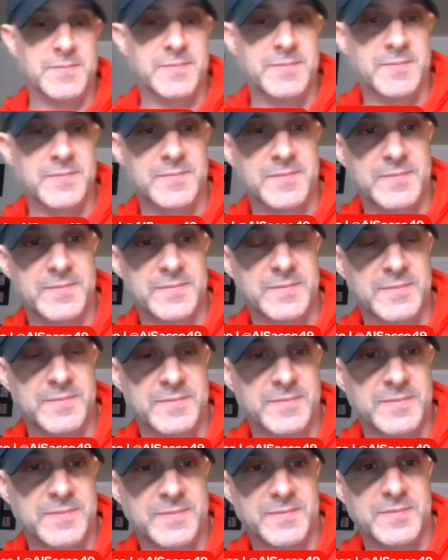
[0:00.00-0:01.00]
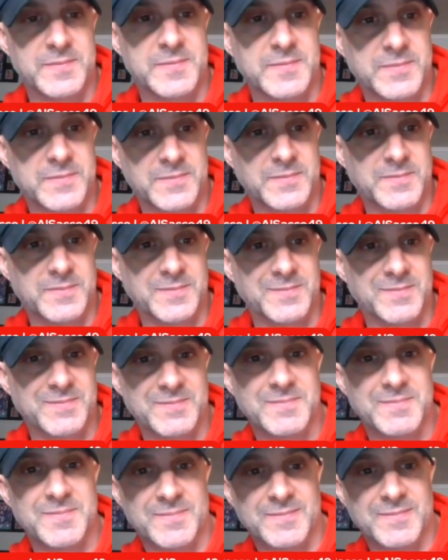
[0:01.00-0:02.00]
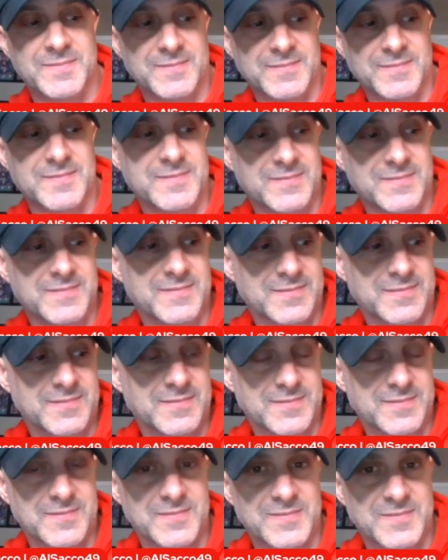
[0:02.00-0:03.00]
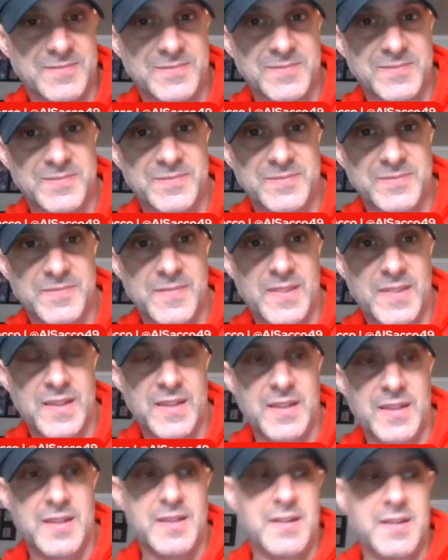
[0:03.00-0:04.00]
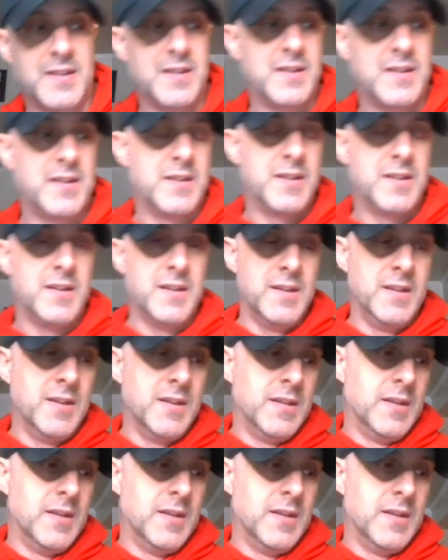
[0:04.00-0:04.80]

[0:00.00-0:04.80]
This person isn't speaking.